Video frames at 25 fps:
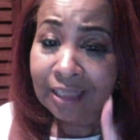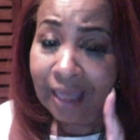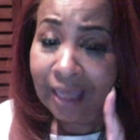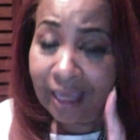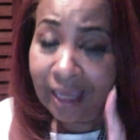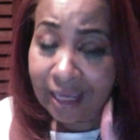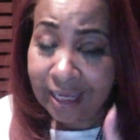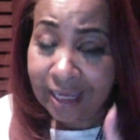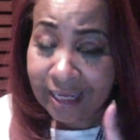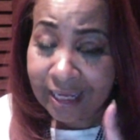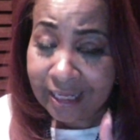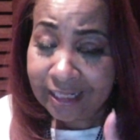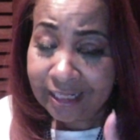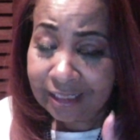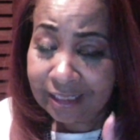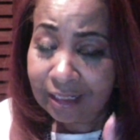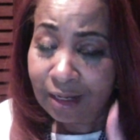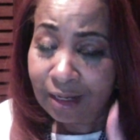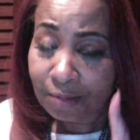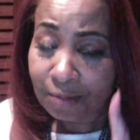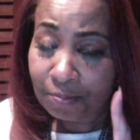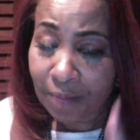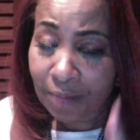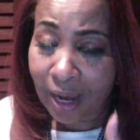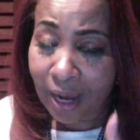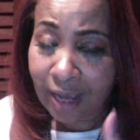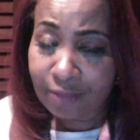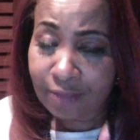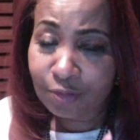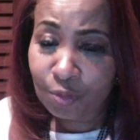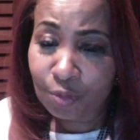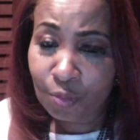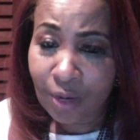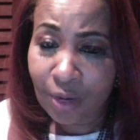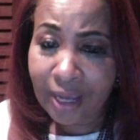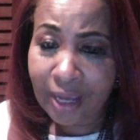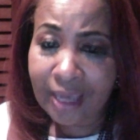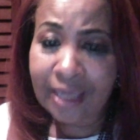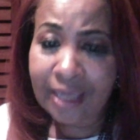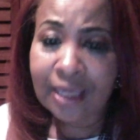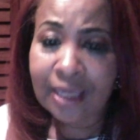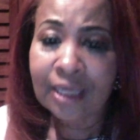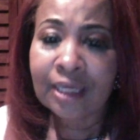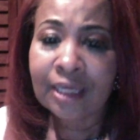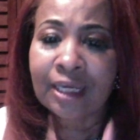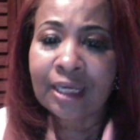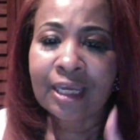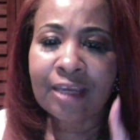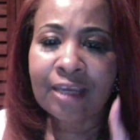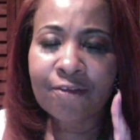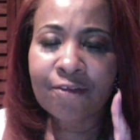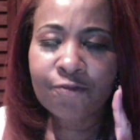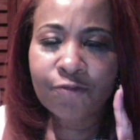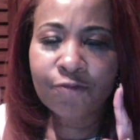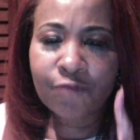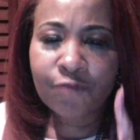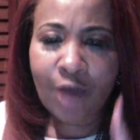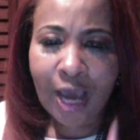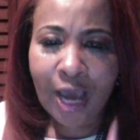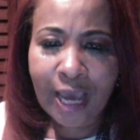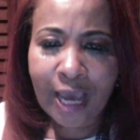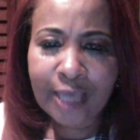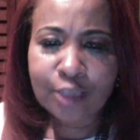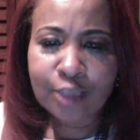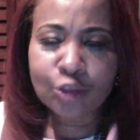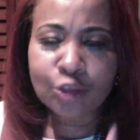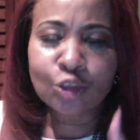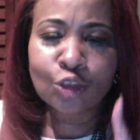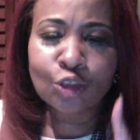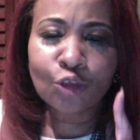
And by the way, invite